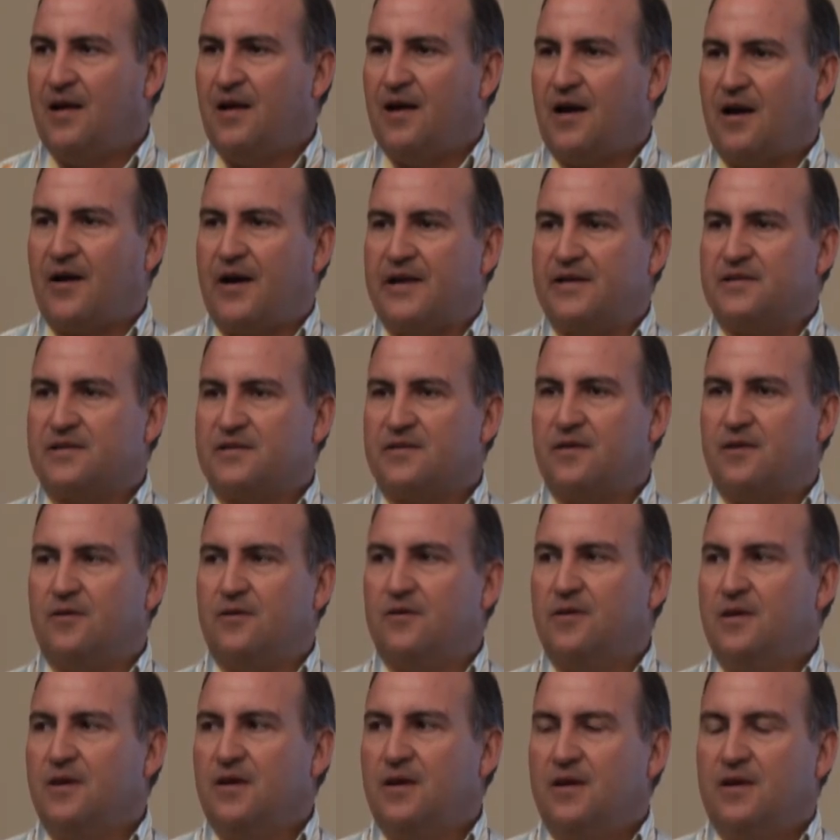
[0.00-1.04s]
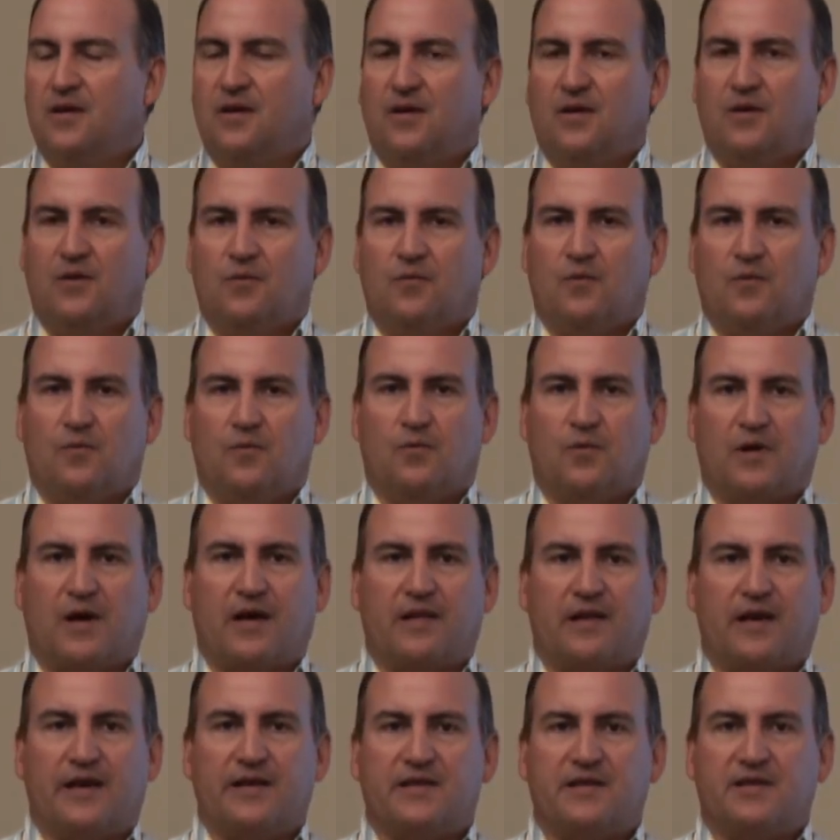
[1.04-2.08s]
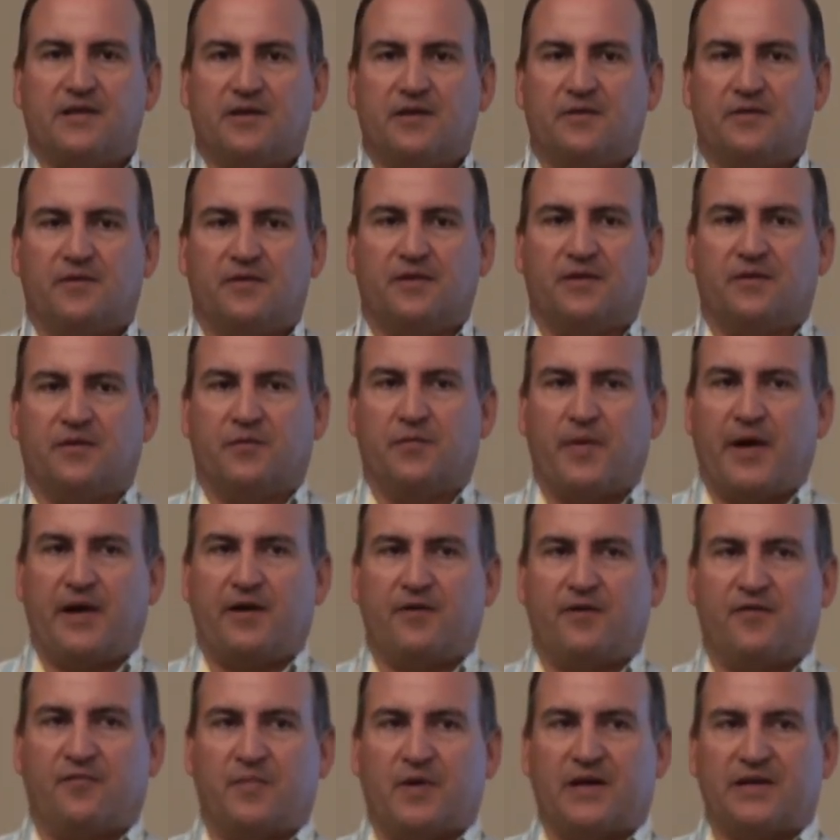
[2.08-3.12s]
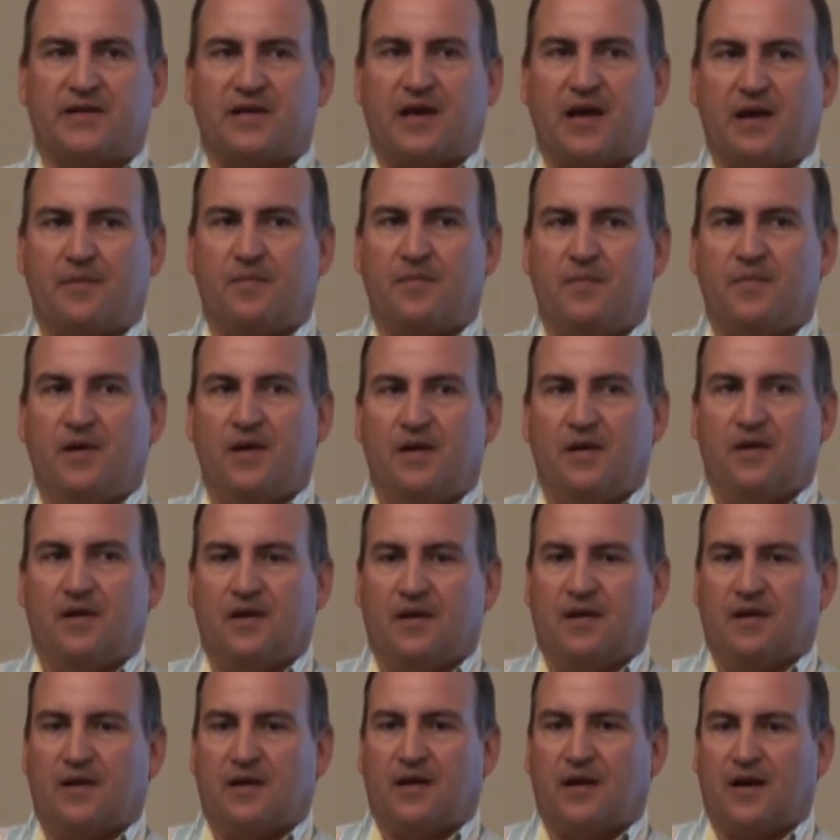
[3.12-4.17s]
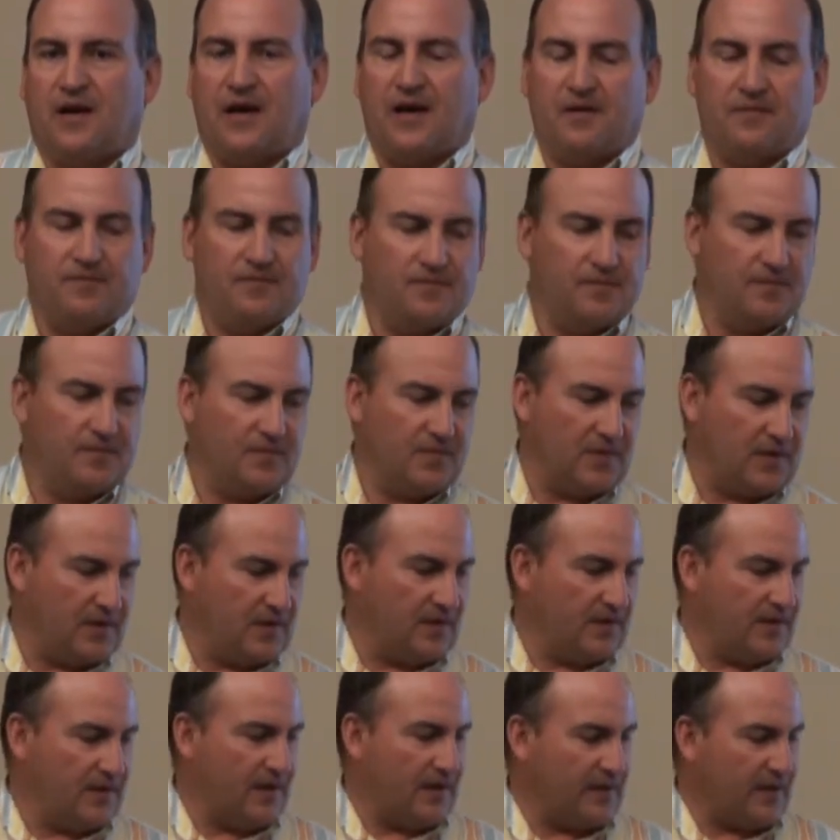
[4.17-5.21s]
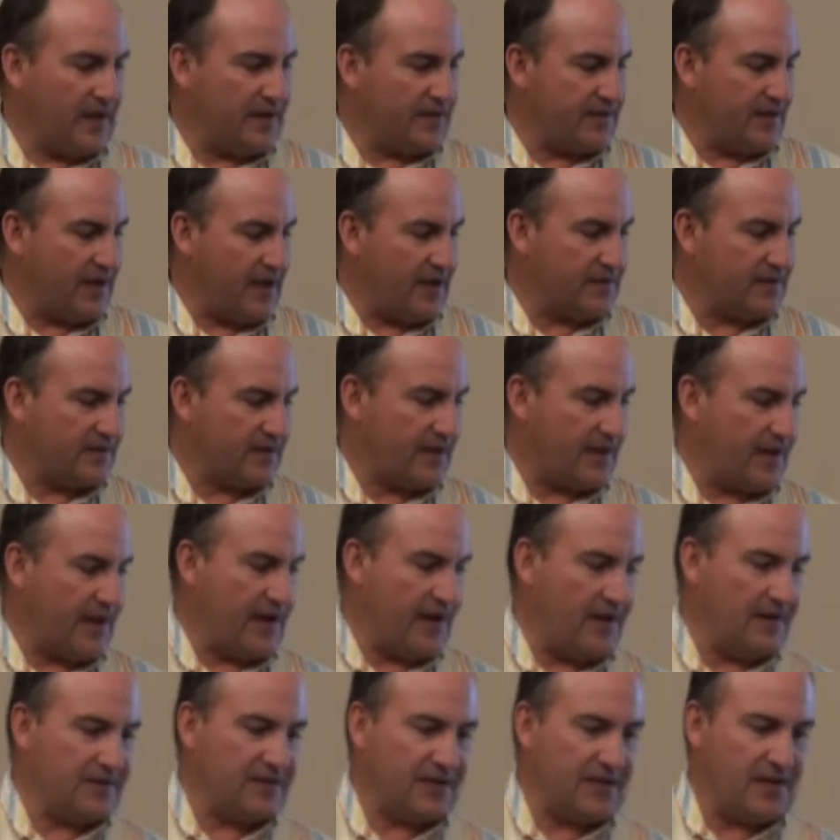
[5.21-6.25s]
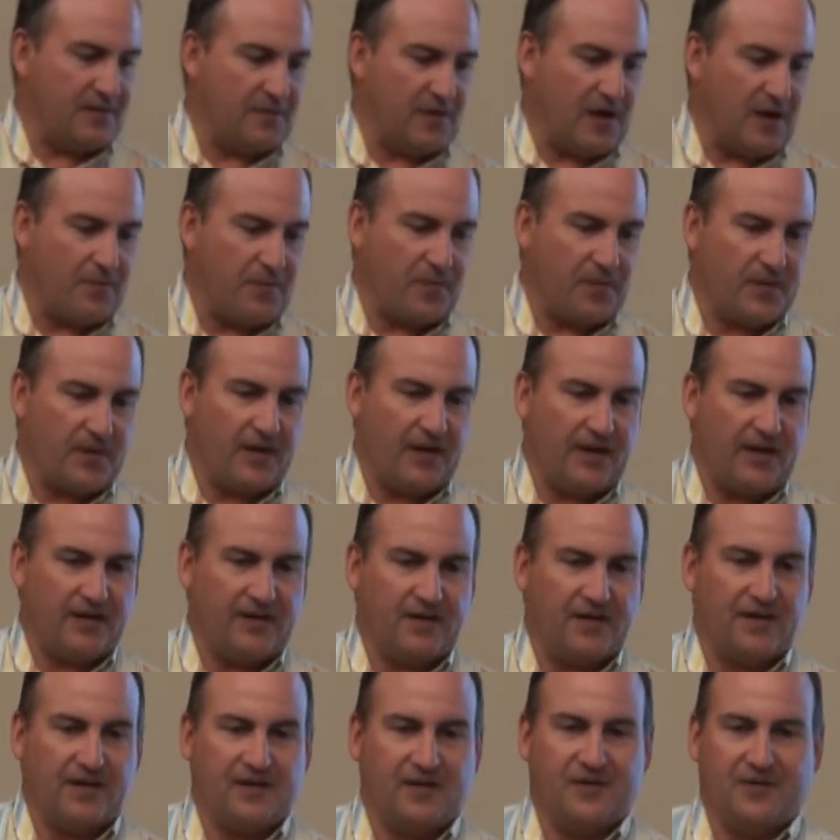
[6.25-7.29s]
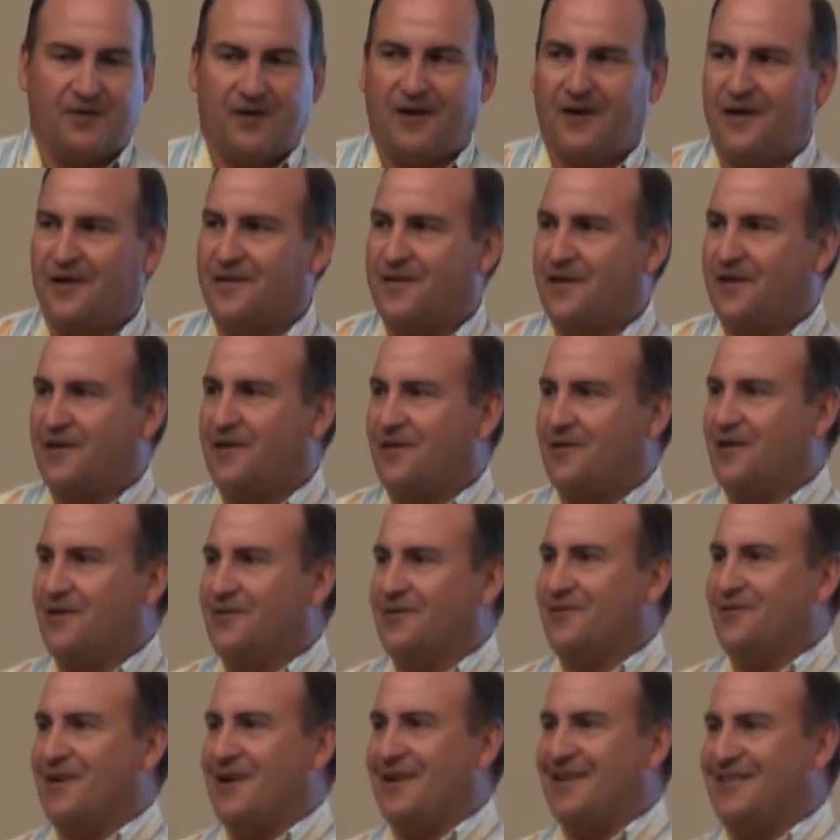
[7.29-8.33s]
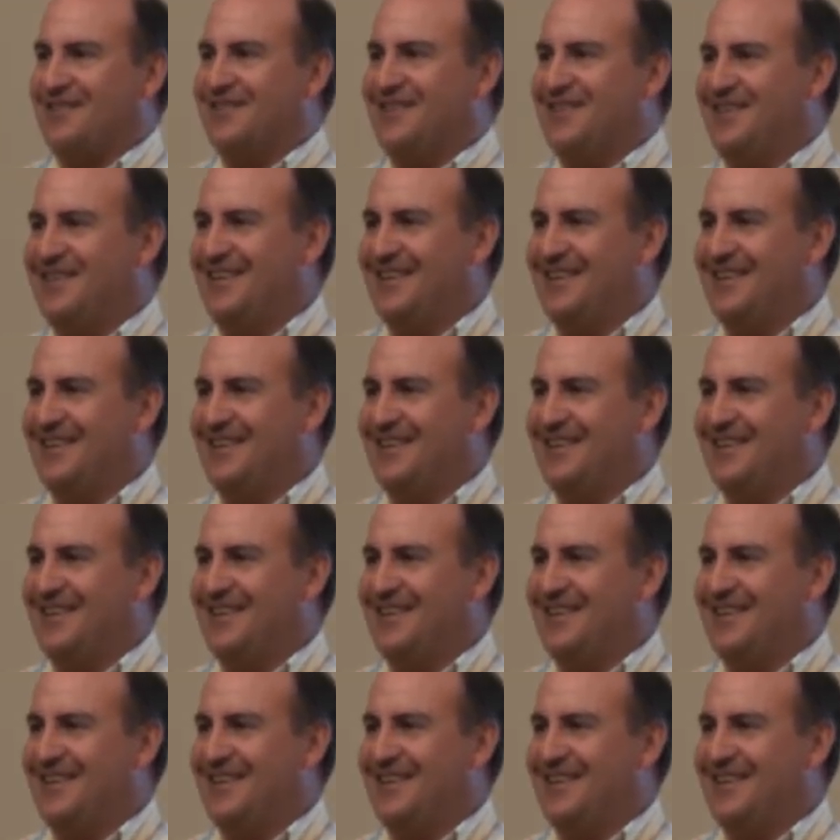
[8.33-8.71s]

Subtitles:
All right, so what I'd like to do, the remainder of my time, I'd like to ask Al to come up, and I think you all know Al.